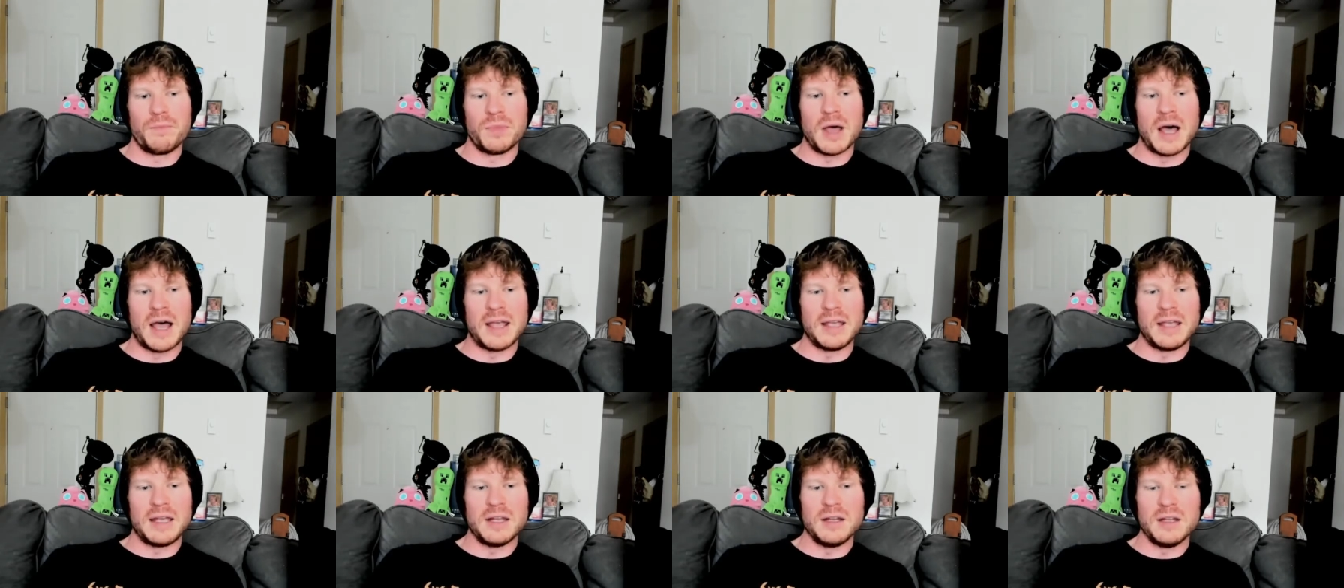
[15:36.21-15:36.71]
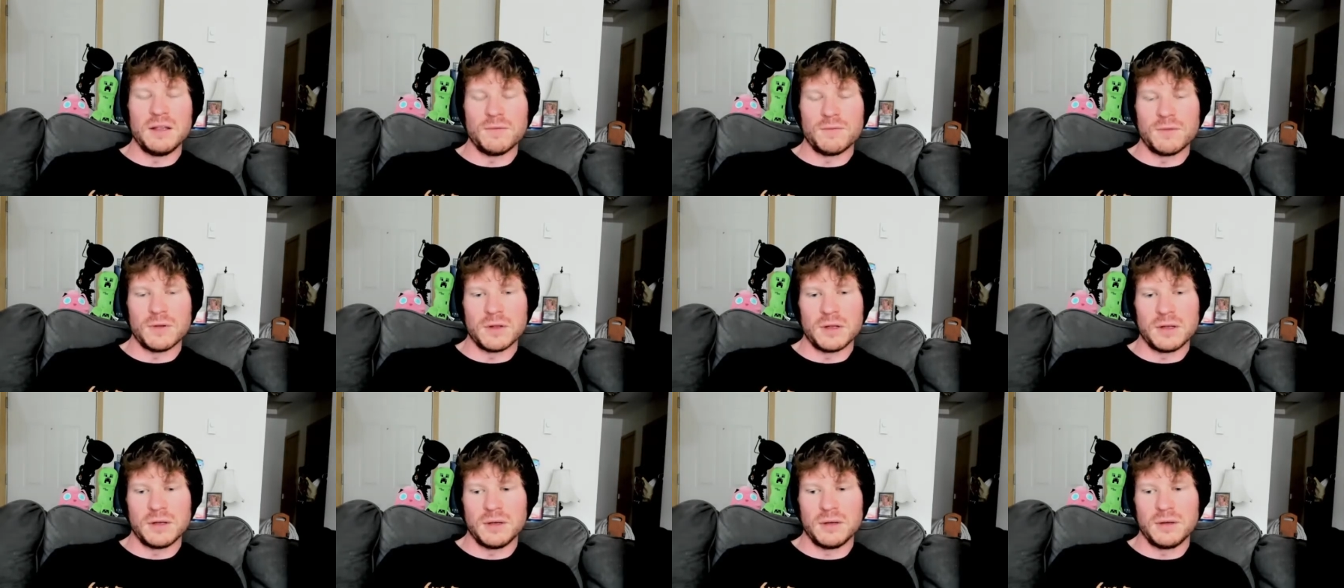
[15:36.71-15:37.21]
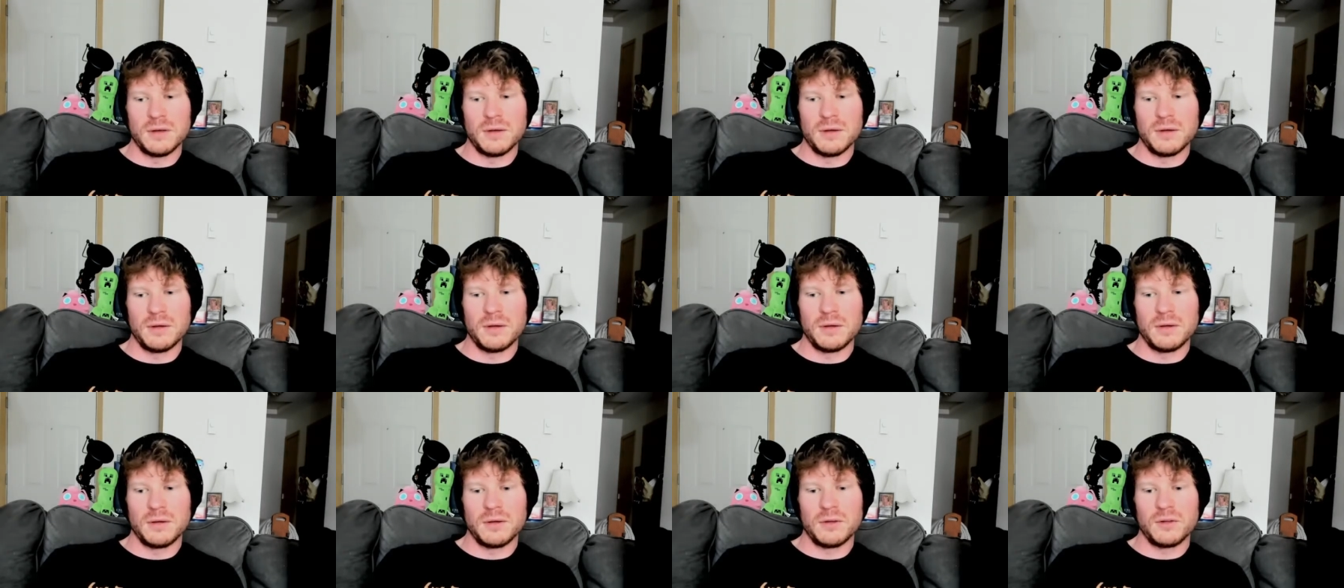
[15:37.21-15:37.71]
I can even
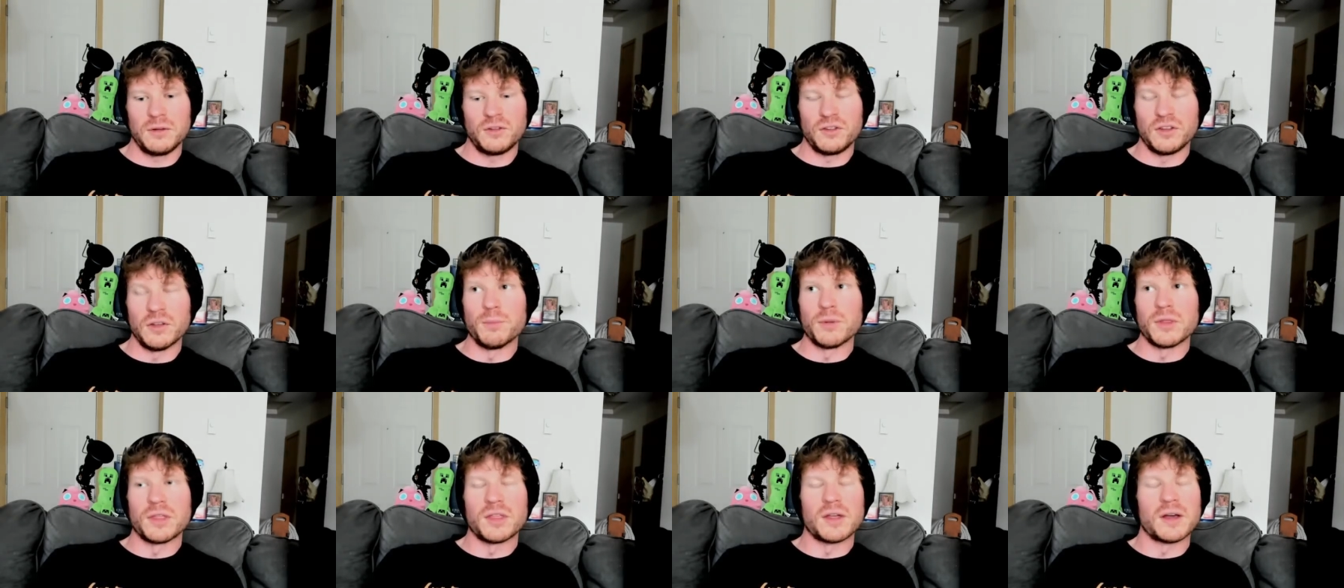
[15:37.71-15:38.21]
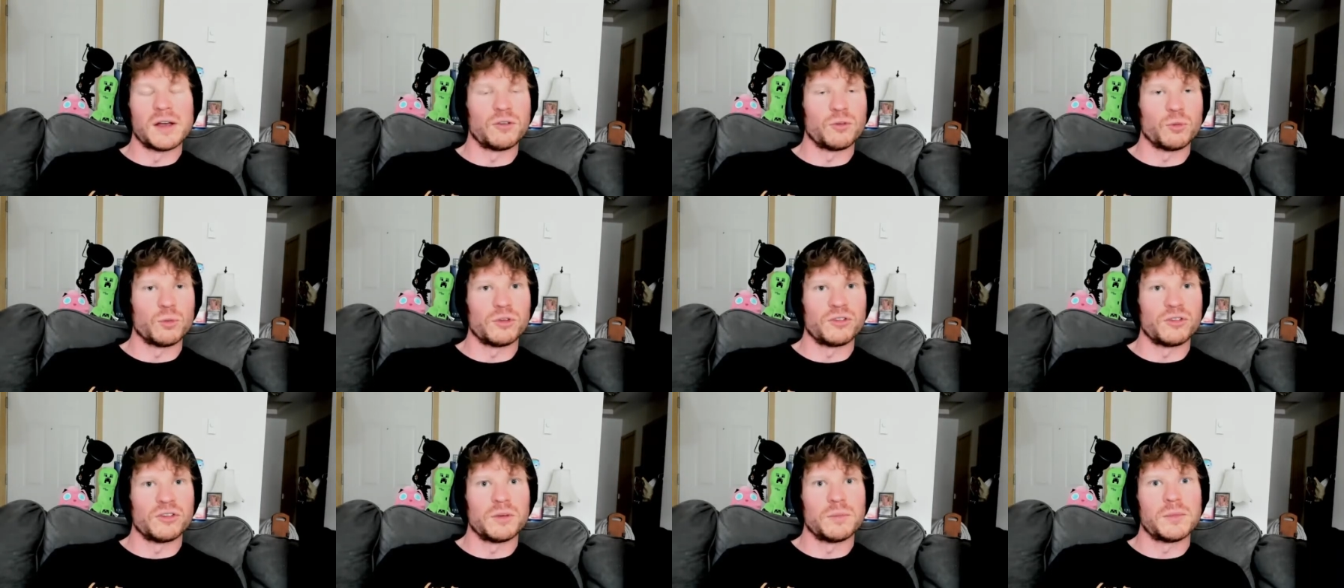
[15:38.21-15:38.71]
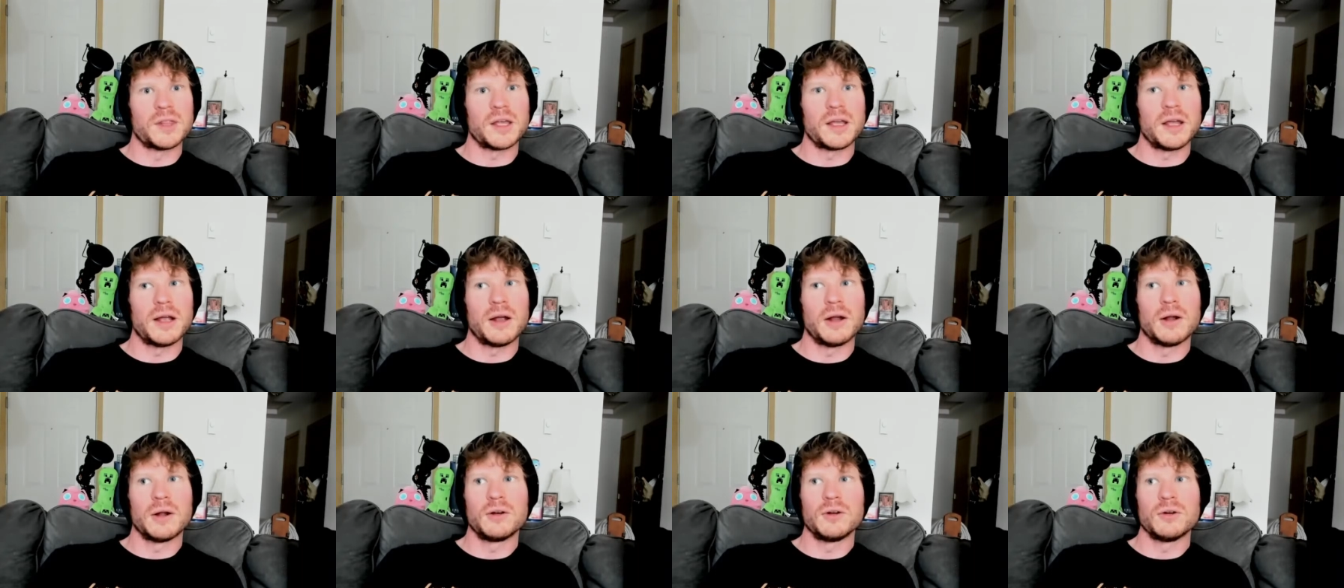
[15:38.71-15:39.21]
sympathize with some of the
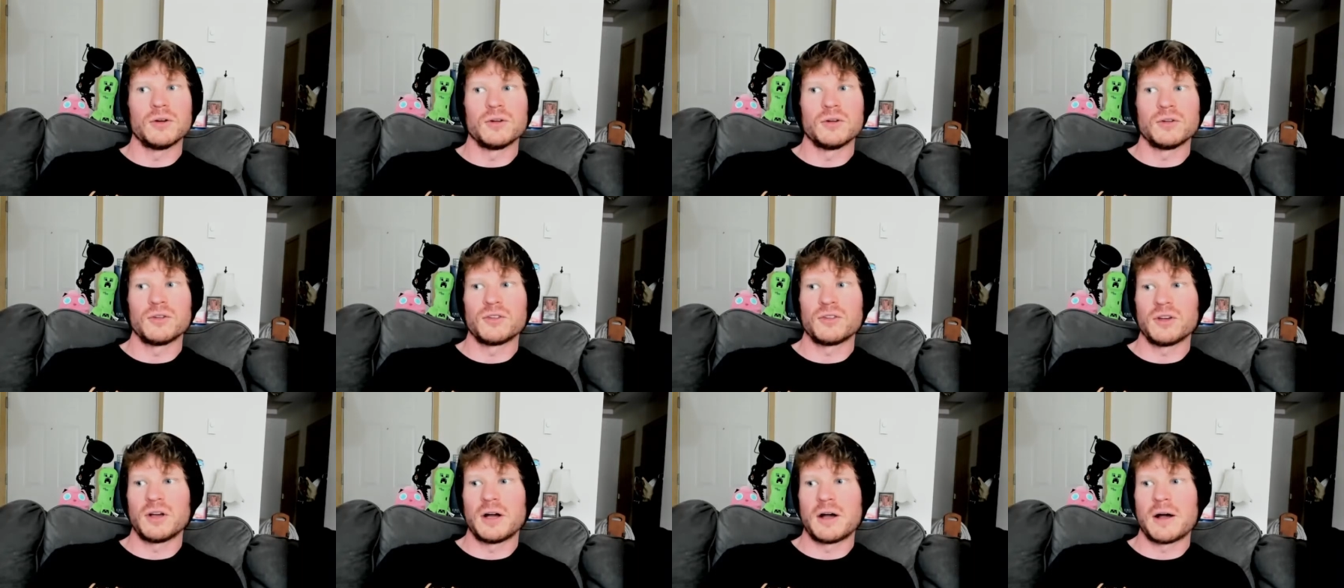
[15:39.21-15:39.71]
characters.